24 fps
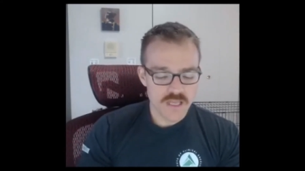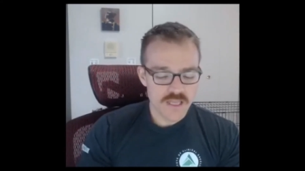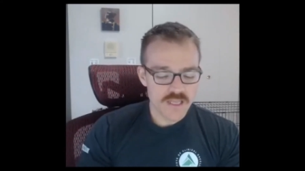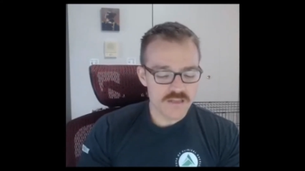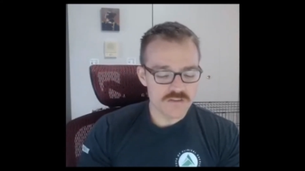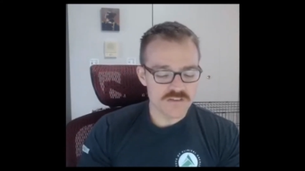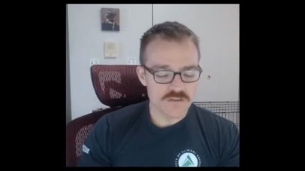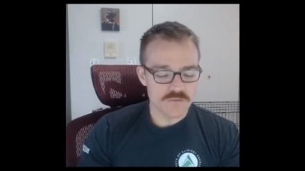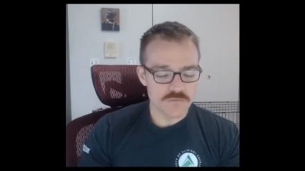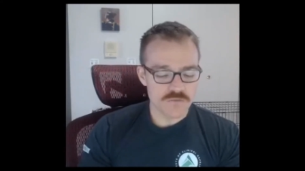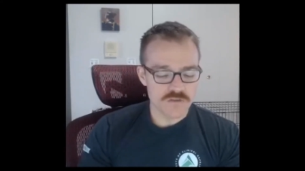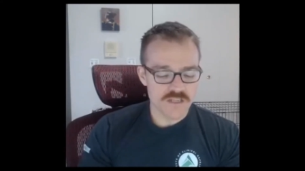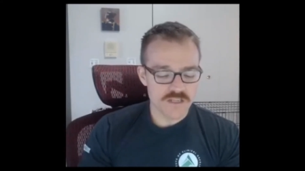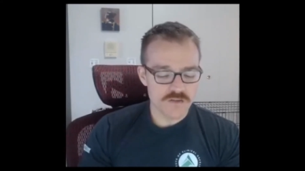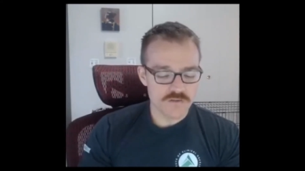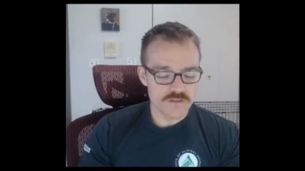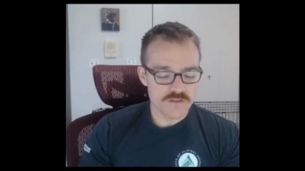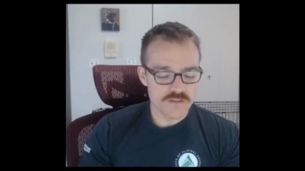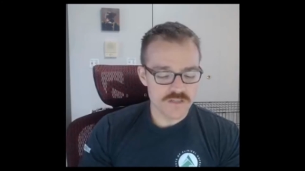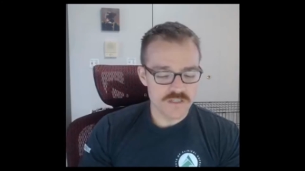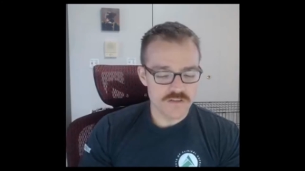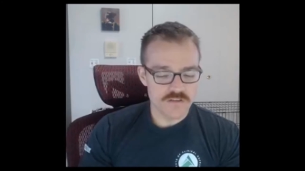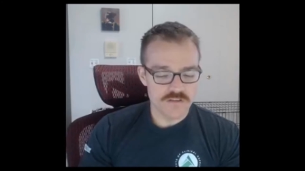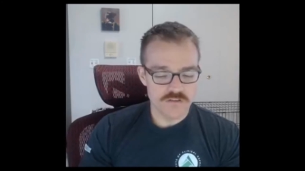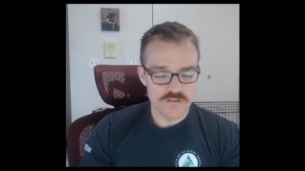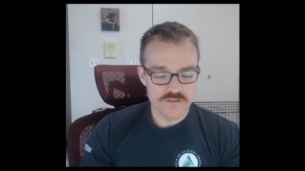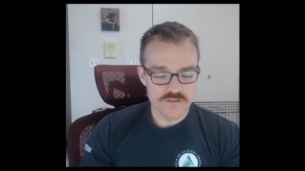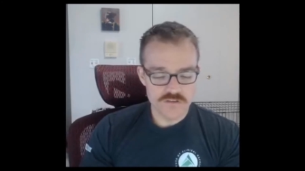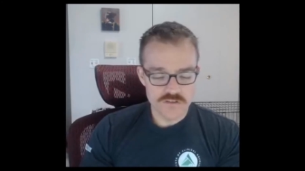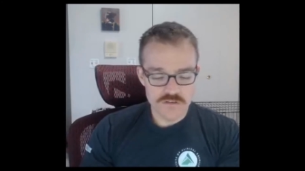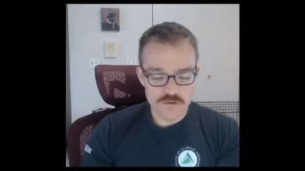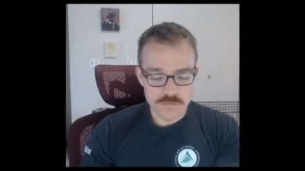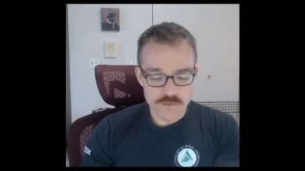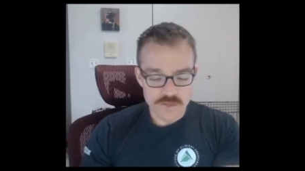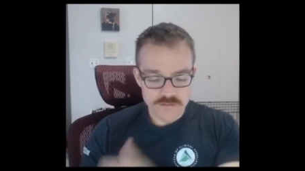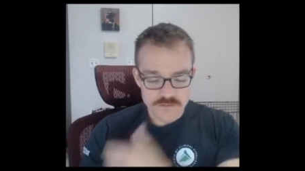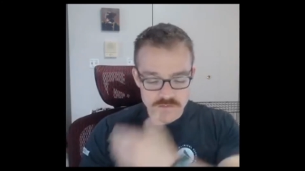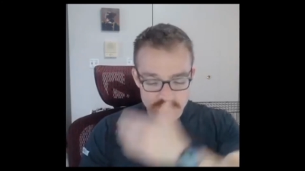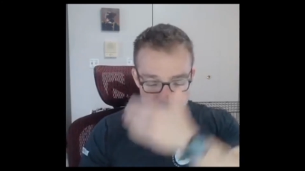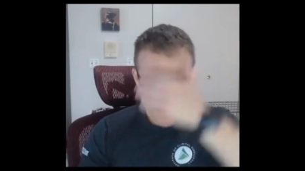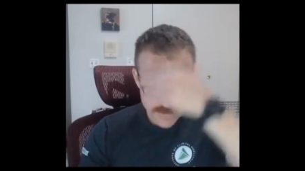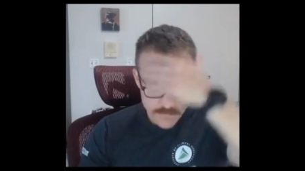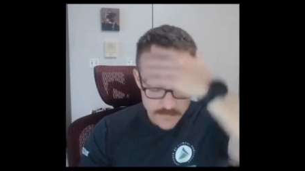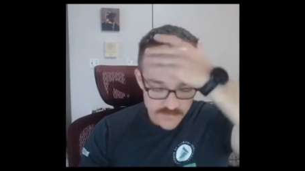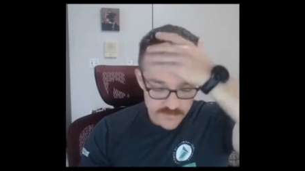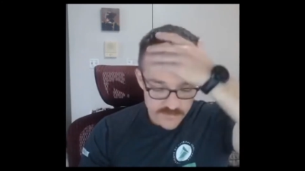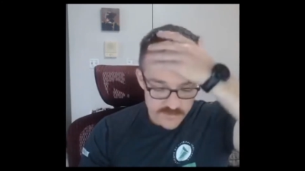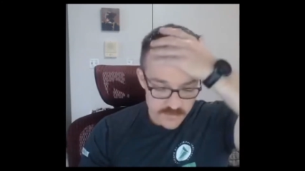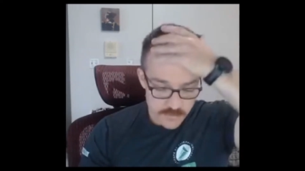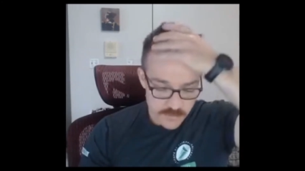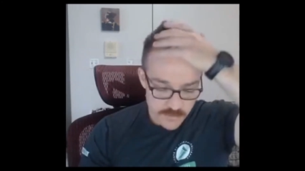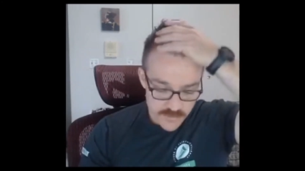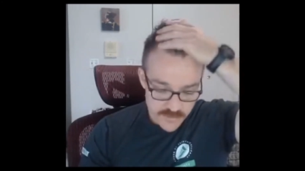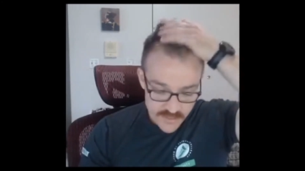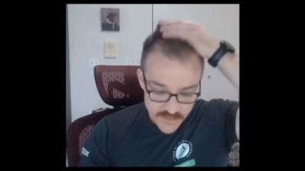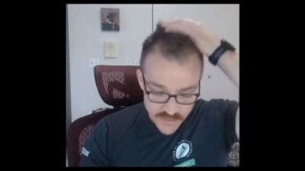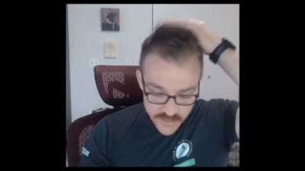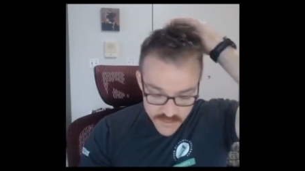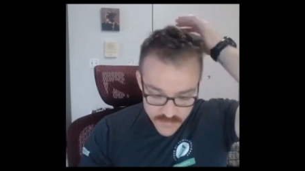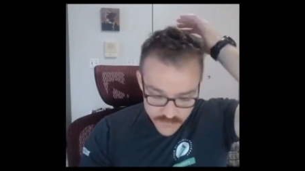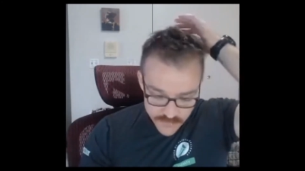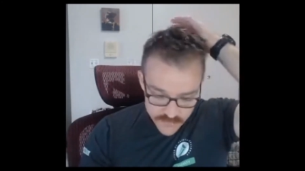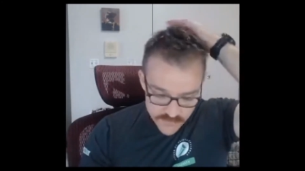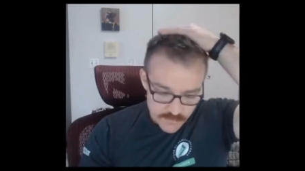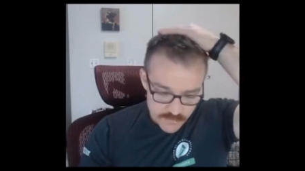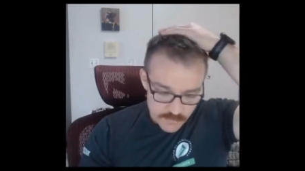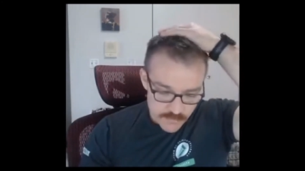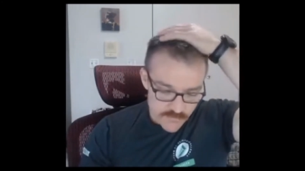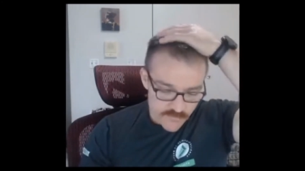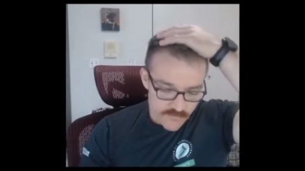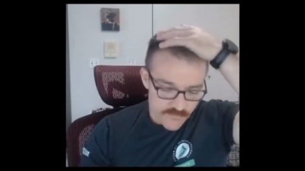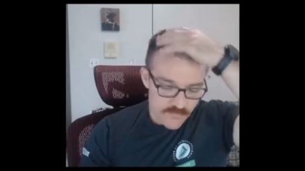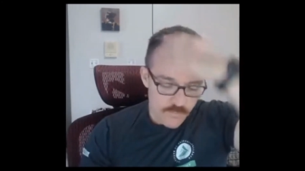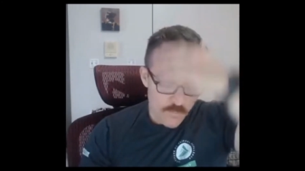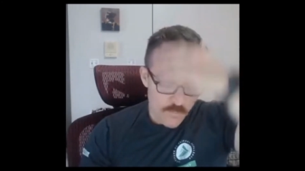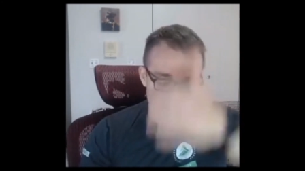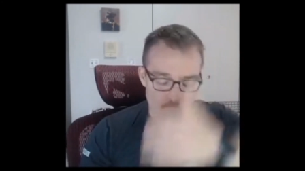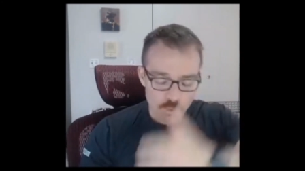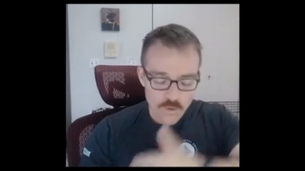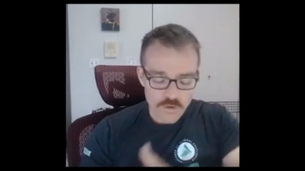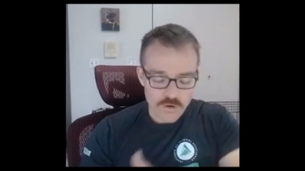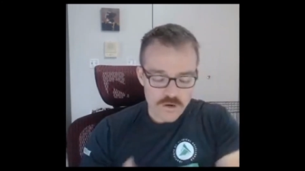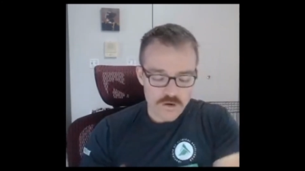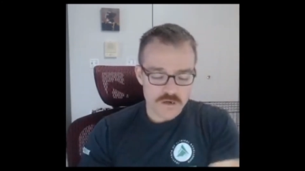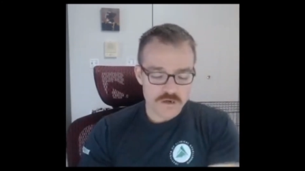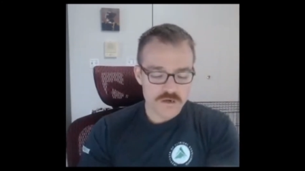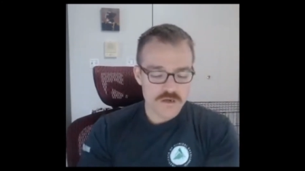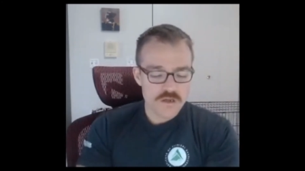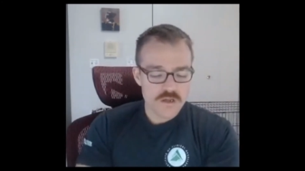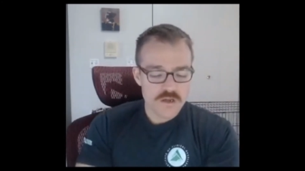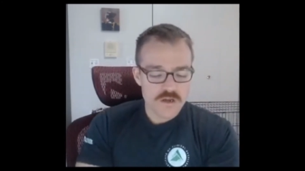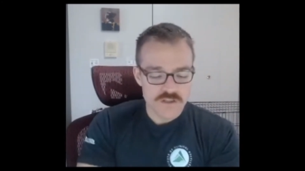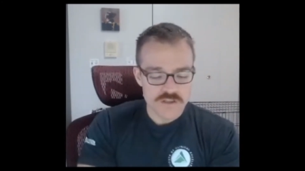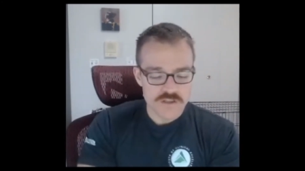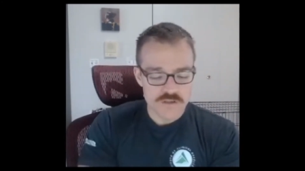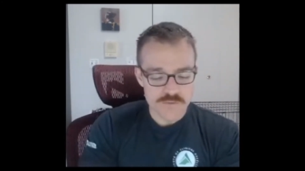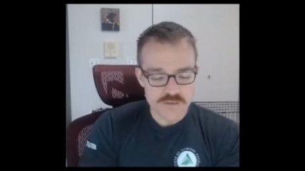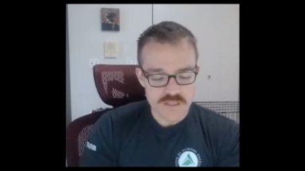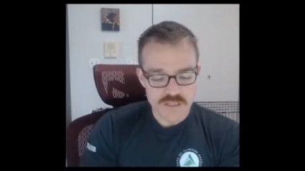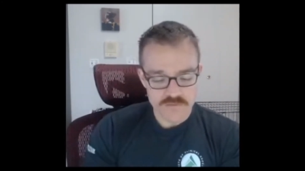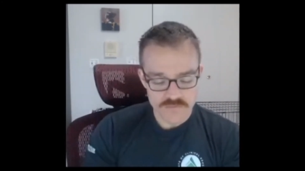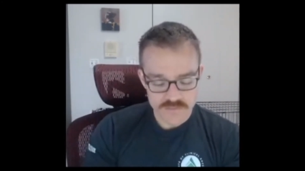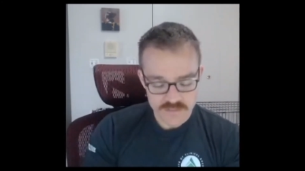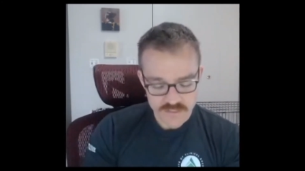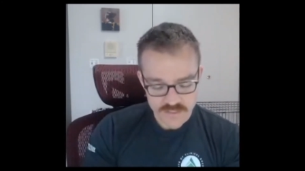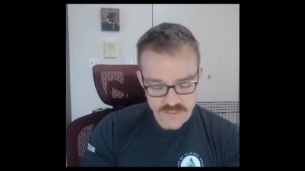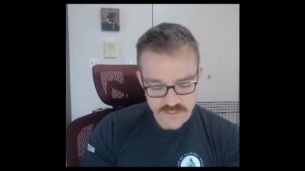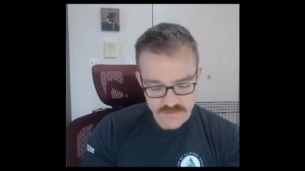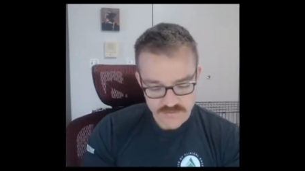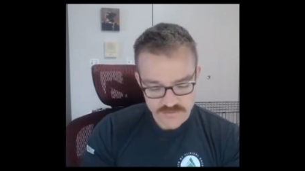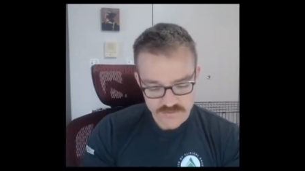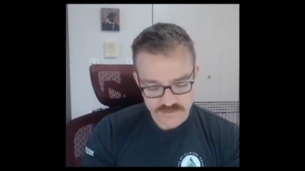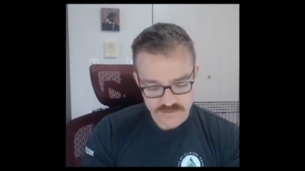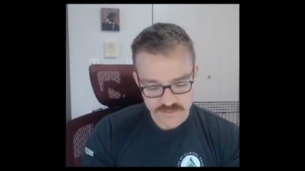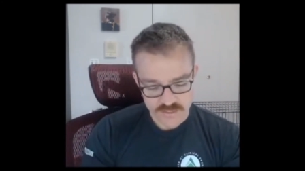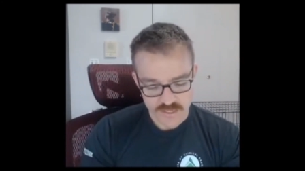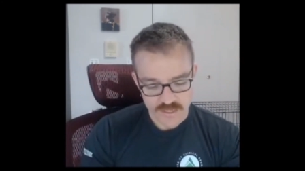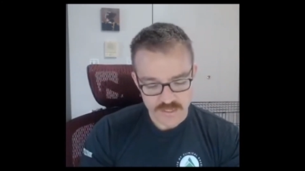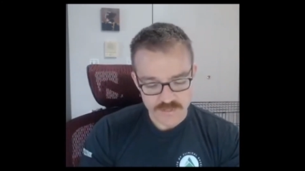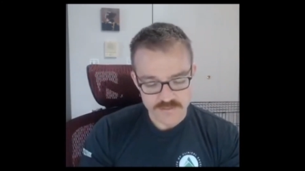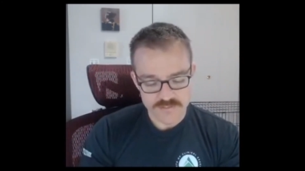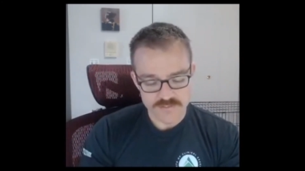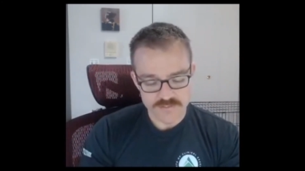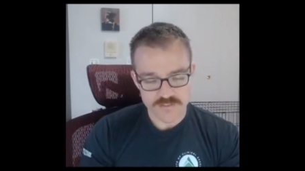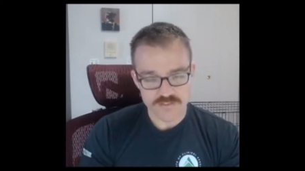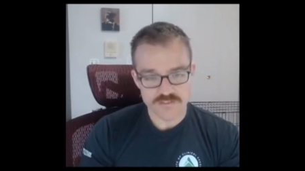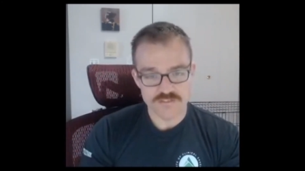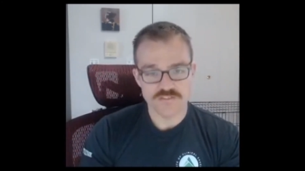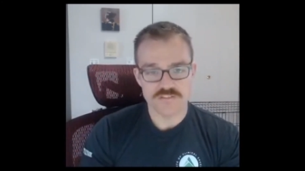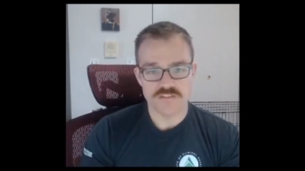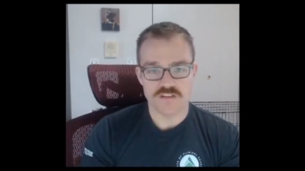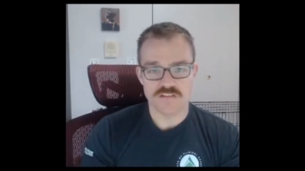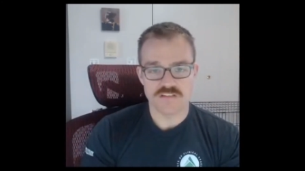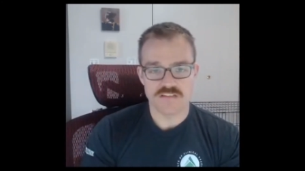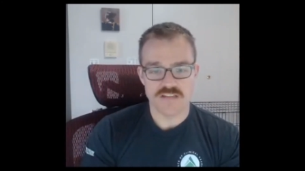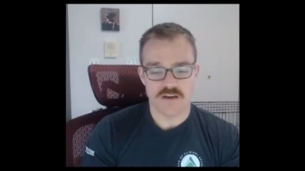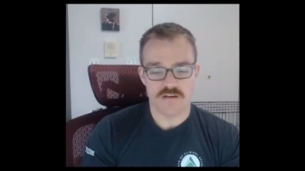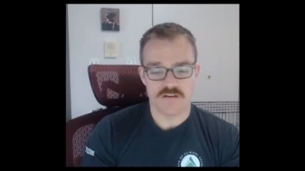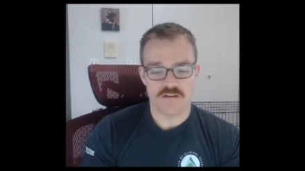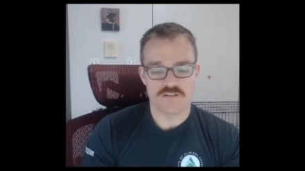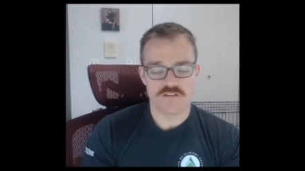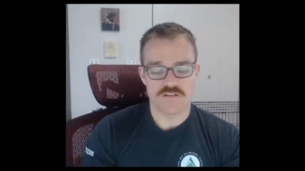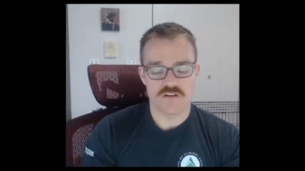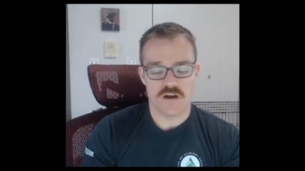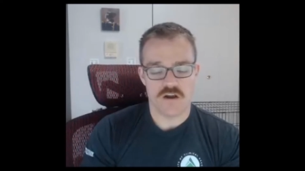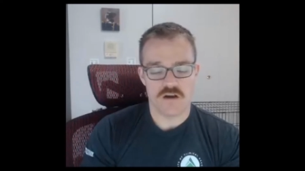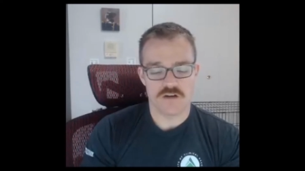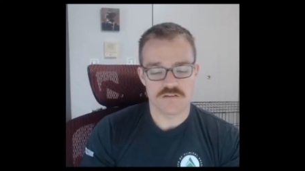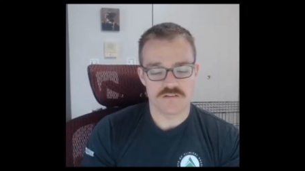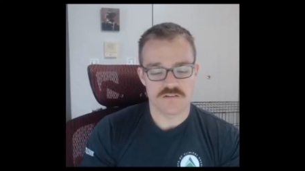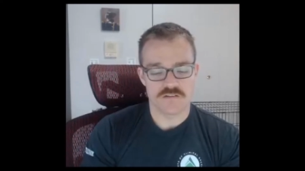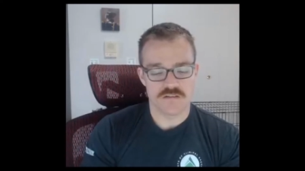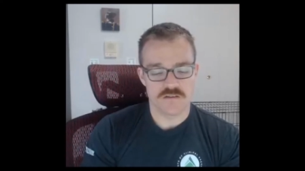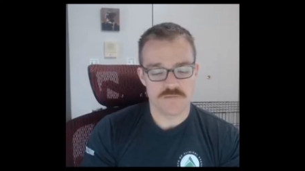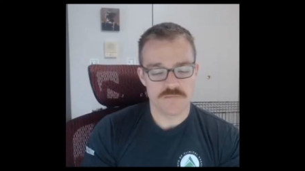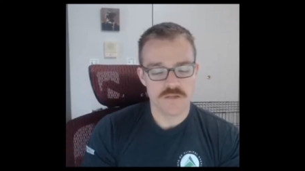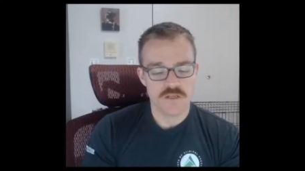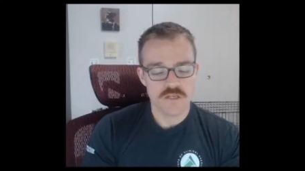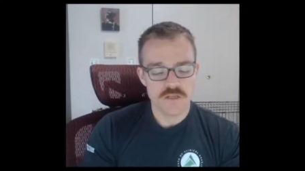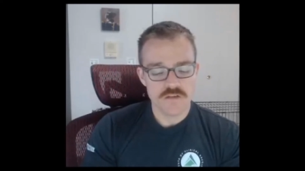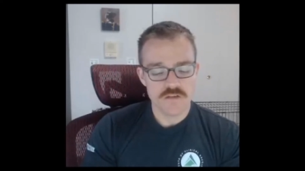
is it can really cue you into somebody's beliefs before you even get a chance to sit down and talk to them.